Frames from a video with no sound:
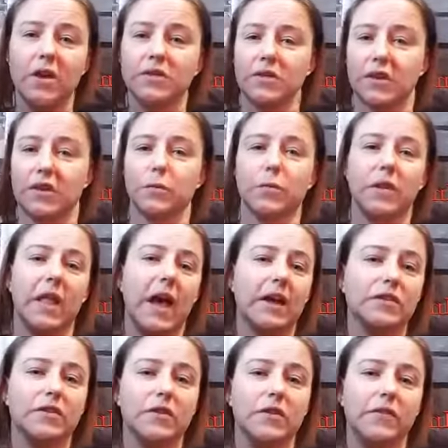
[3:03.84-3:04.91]
so they can
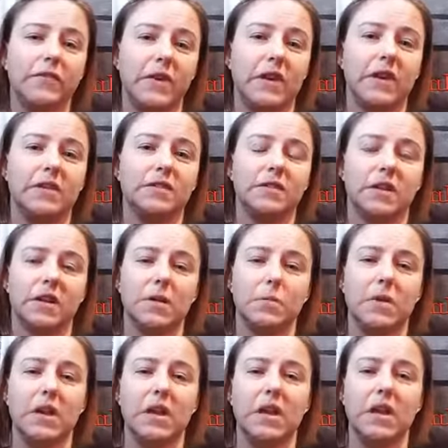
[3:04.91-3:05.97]
relax their feet. It's going to
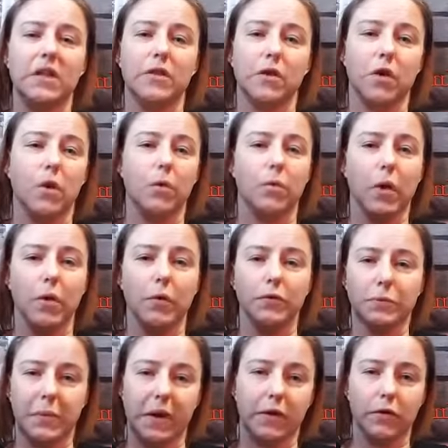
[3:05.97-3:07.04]
be either a rose
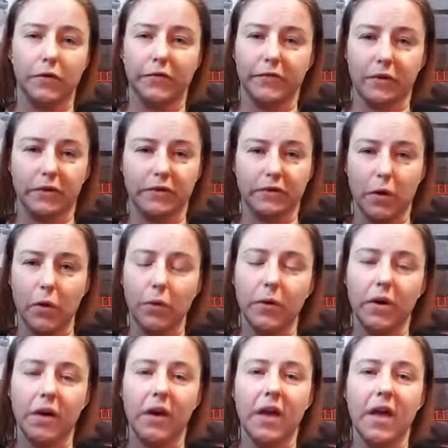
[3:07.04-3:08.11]
petal foot
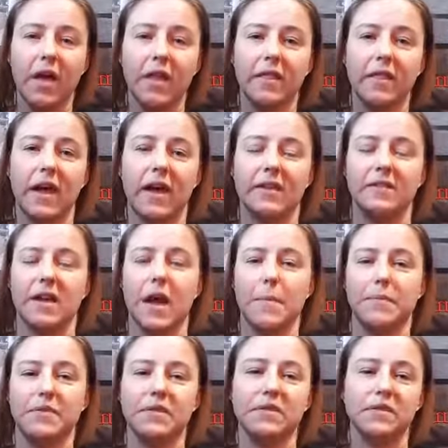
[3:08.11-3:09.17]
soak that has
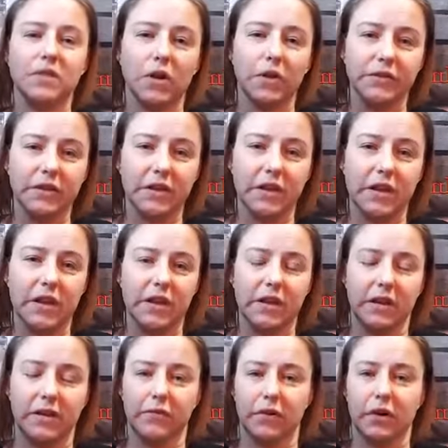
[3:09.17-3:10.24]
Epsom salt in
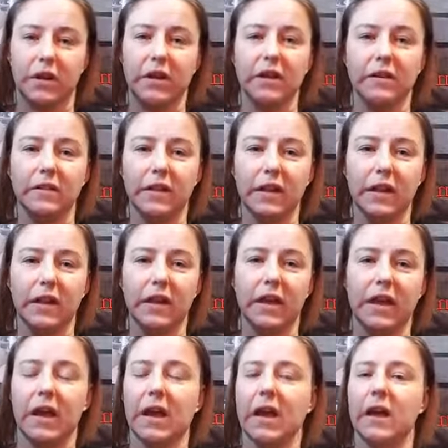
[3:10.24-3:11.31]
it for healing
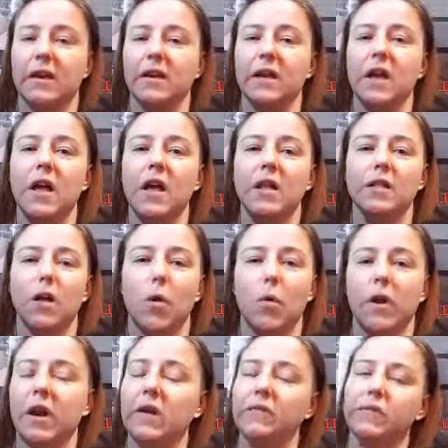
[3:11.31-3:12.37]
and
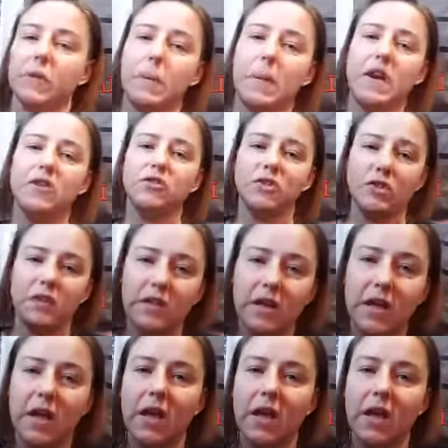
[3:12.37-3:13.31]
lowering inflammation